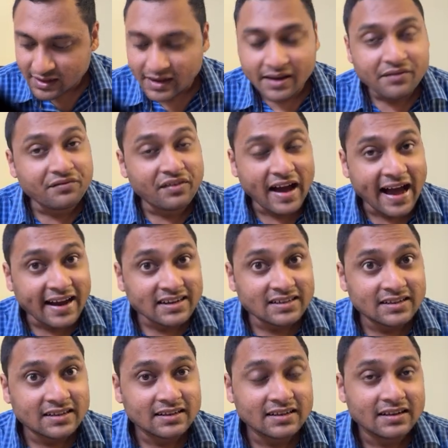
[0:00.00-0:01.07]
In fact,
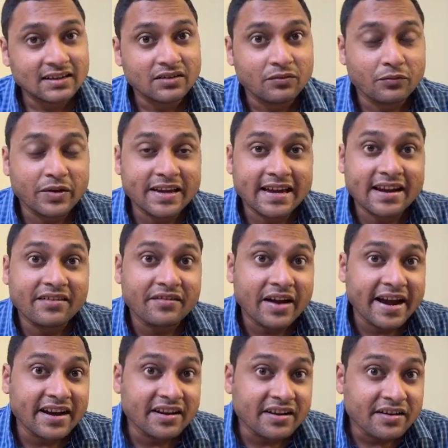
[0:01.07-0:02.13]
we can
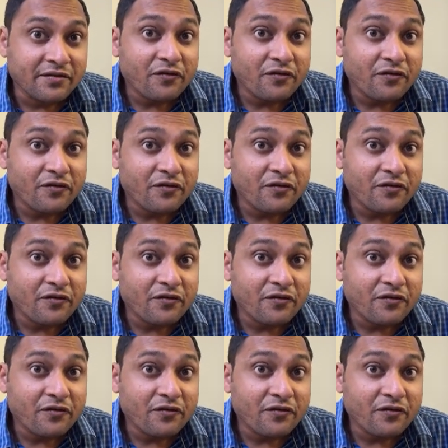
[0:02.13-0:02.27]
write